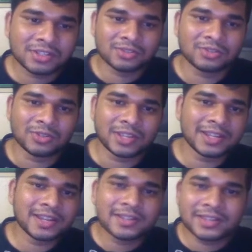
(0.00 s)
so
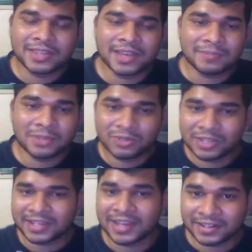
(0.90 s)
that their
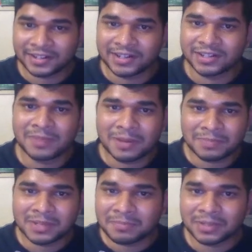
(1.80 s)
music get heard by
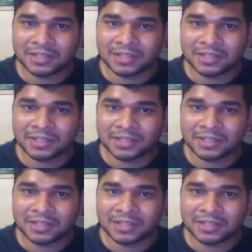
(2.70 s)
people